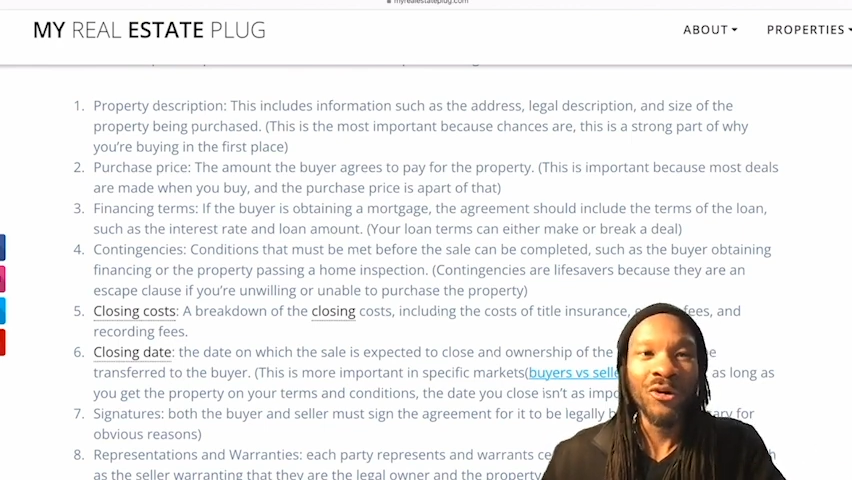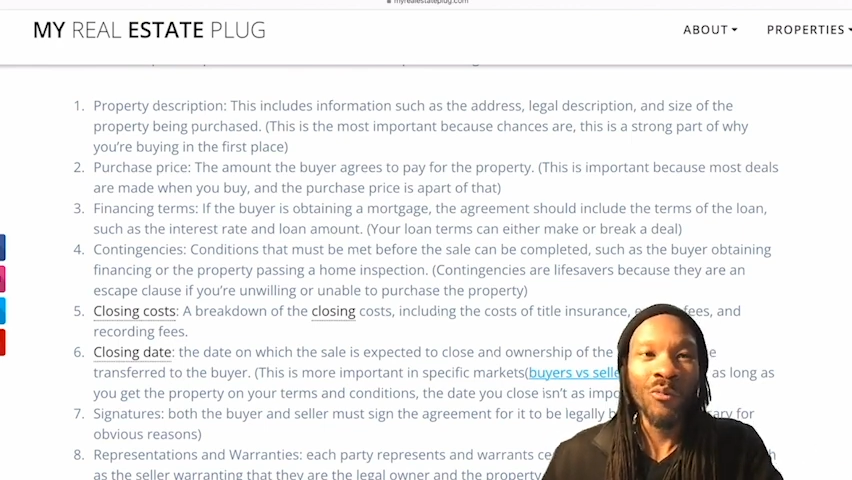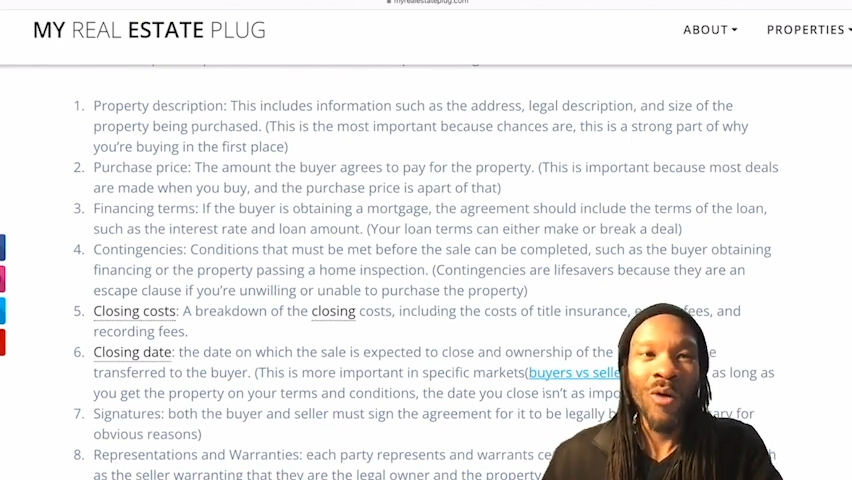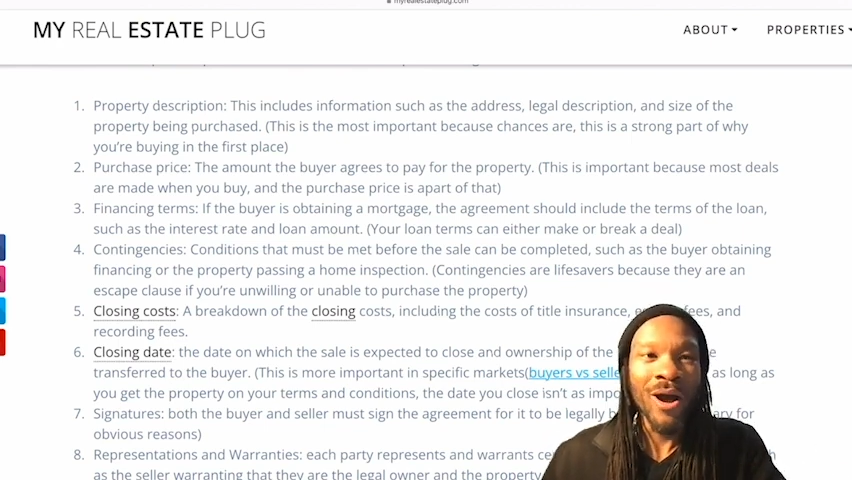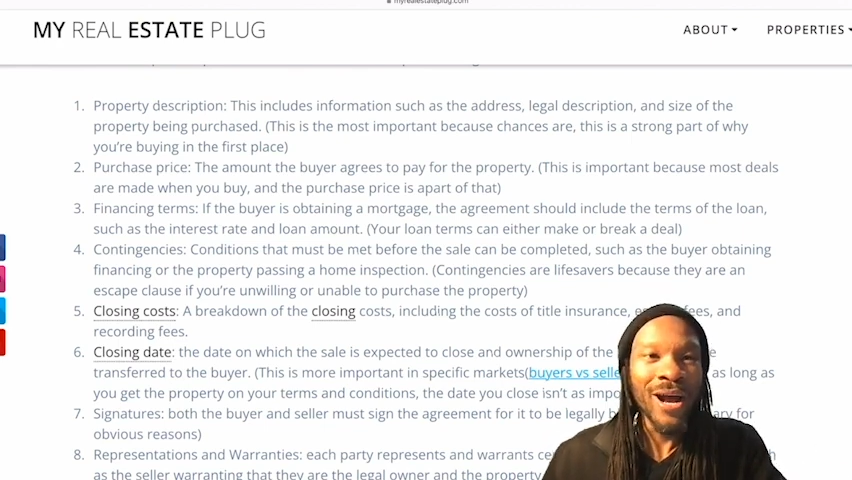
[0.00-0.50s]

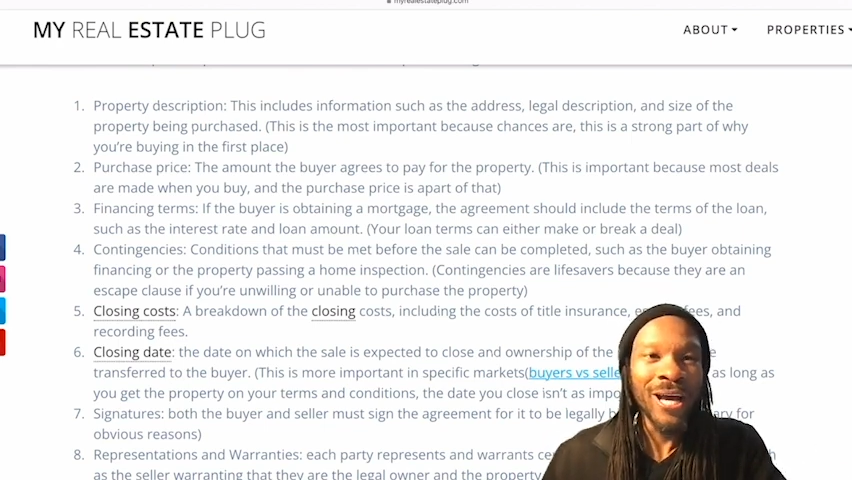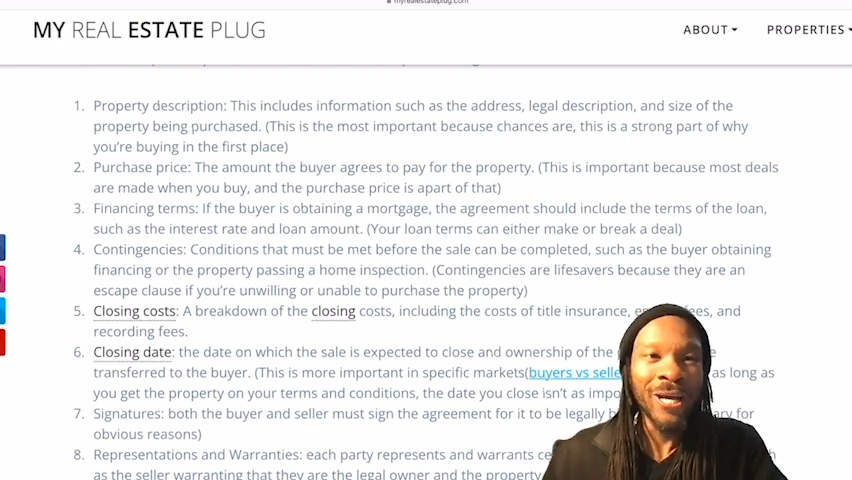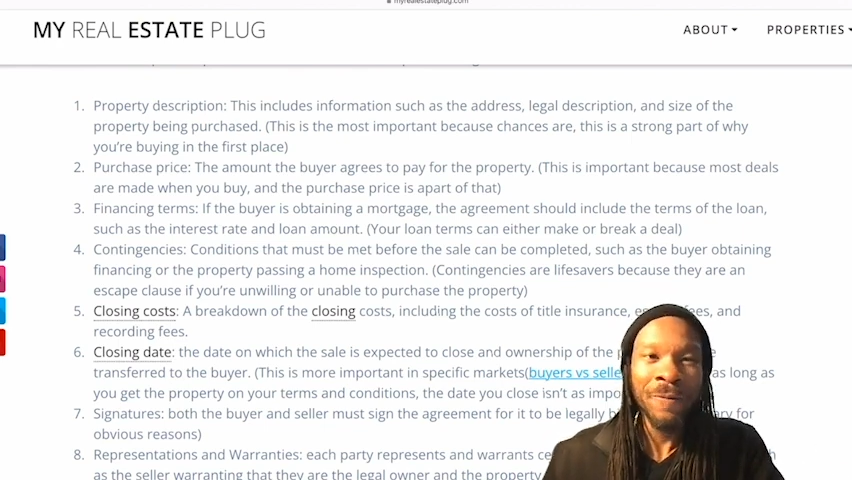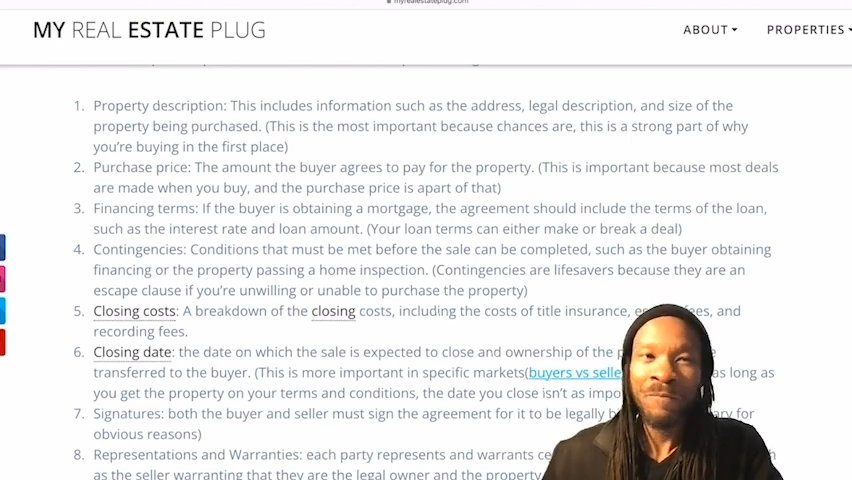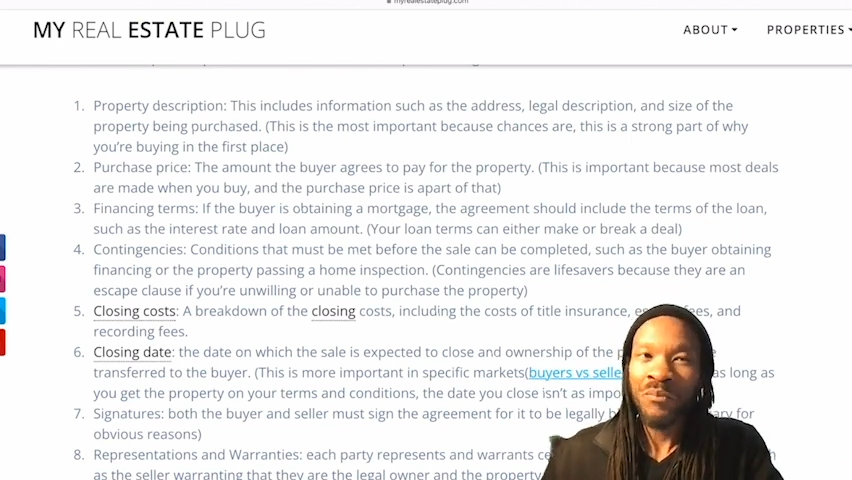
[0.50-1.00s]
why,
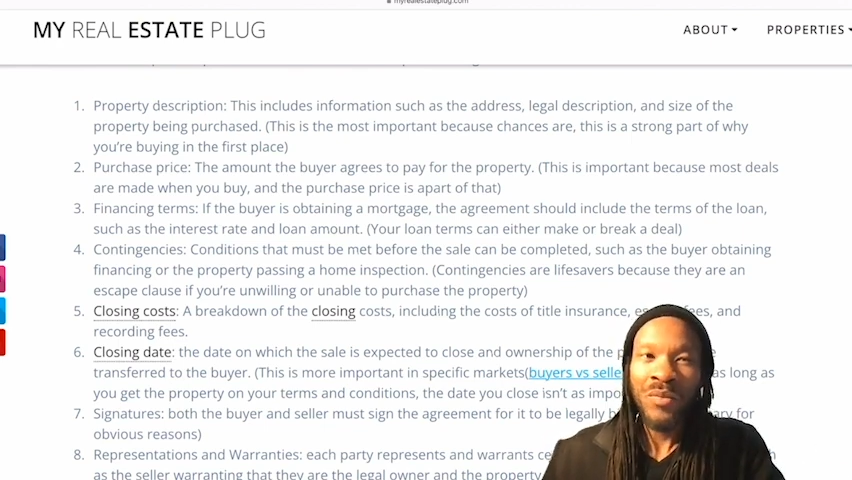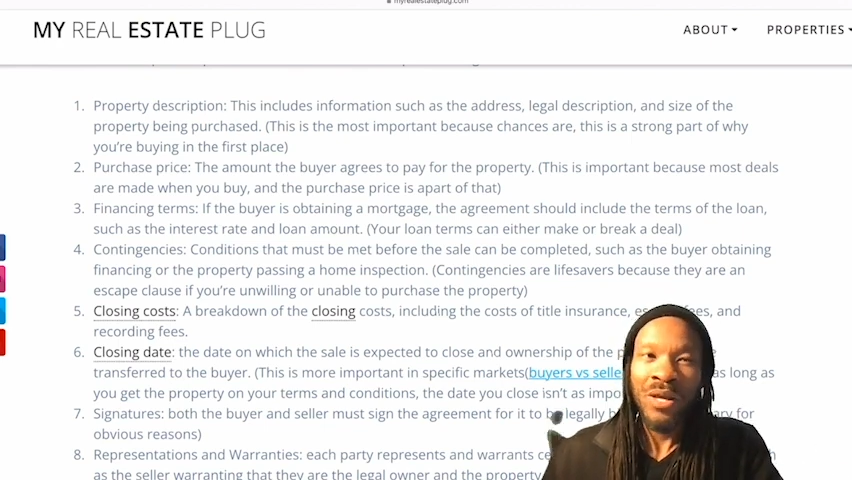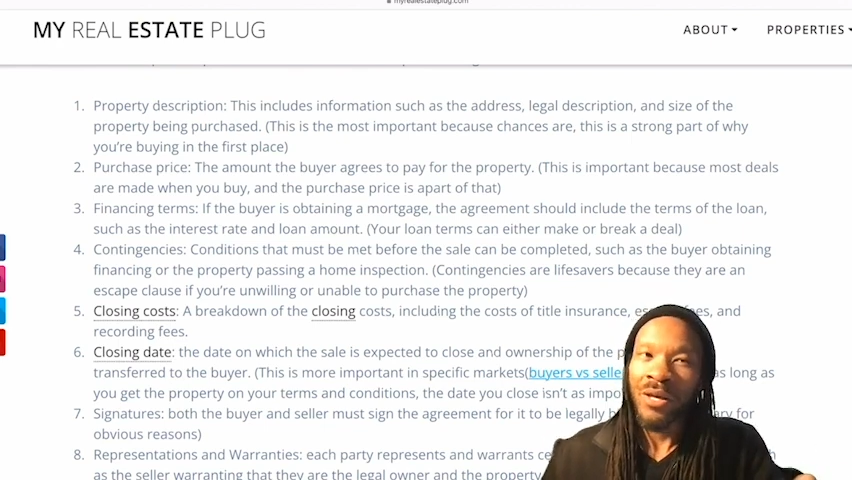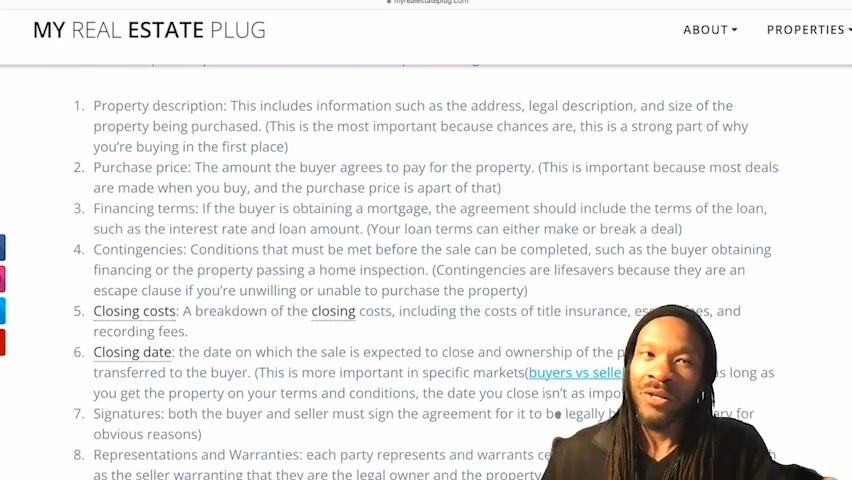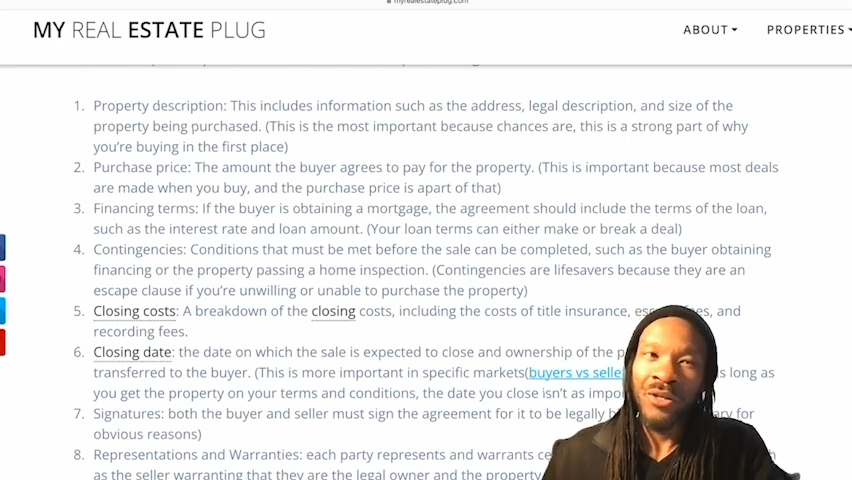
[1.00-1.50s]

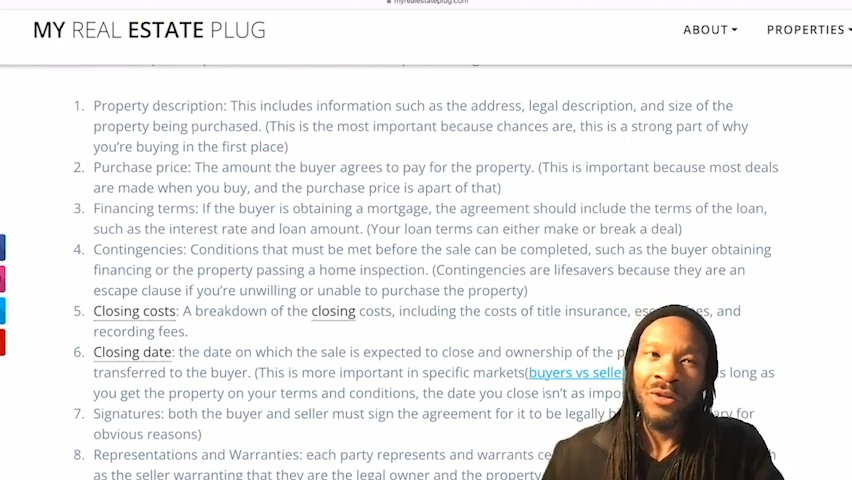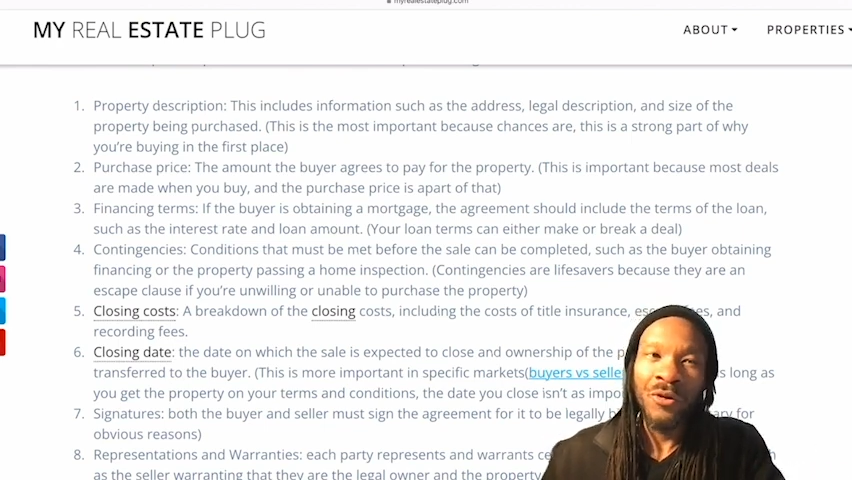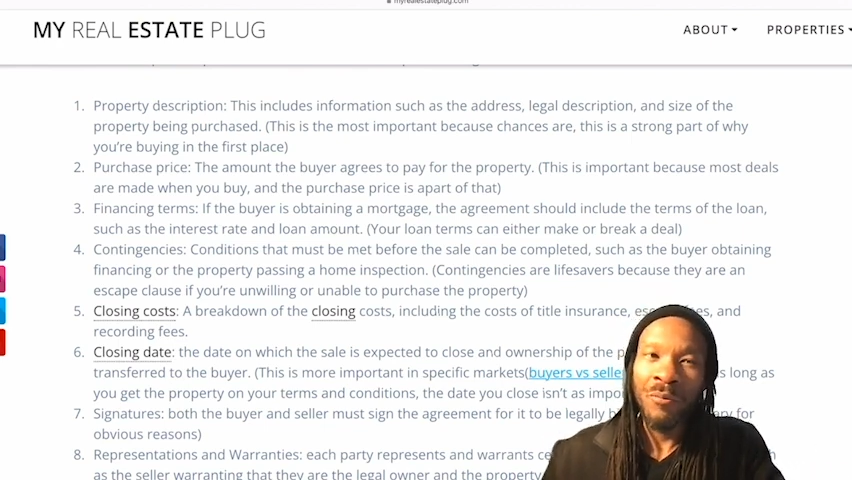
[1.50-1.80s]
you're